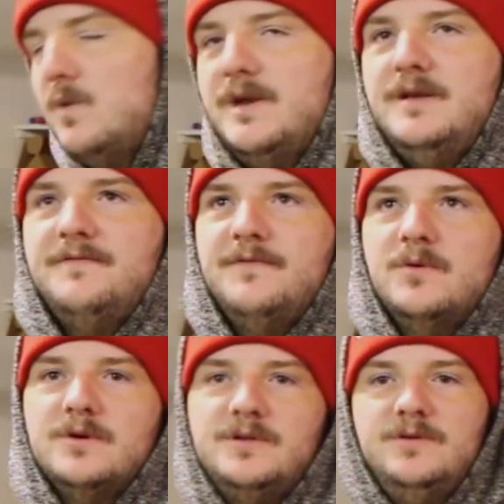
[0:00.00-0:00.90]

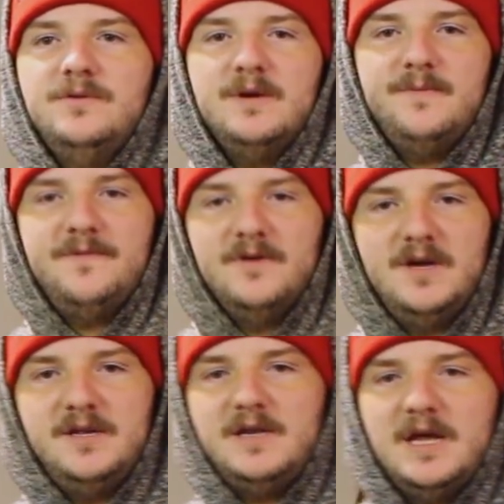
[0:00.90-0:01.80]
24 tooth up
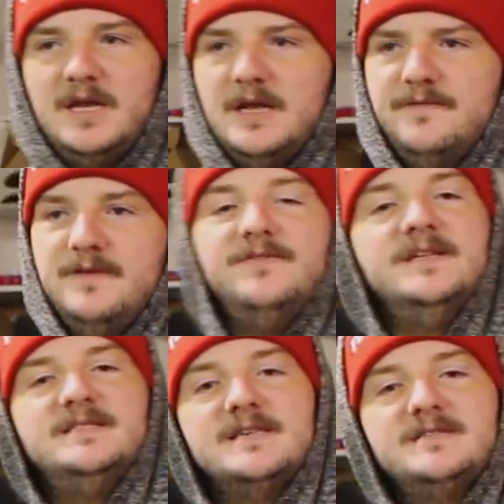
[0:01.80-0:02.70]
front and a
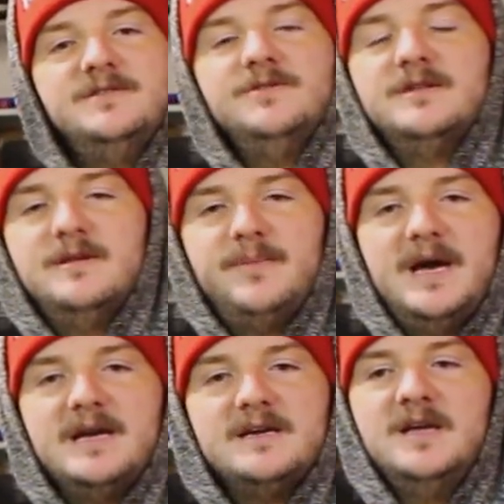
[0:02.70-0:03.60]
56 tooth in the
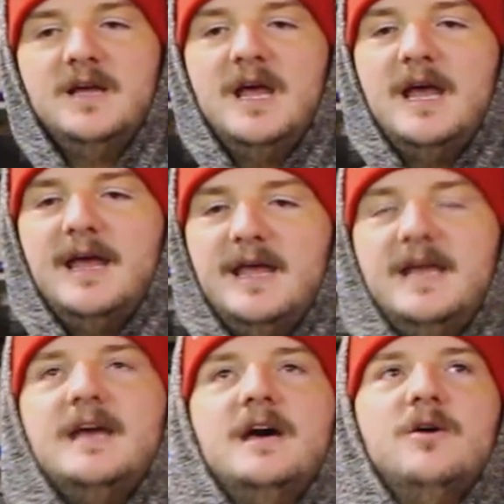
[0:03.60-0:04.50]
back. And
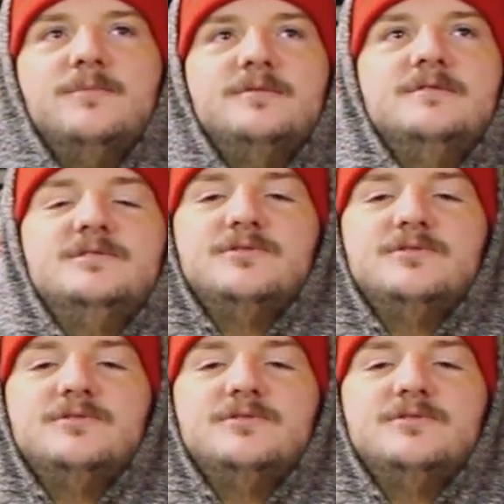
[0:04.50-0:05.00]
it helped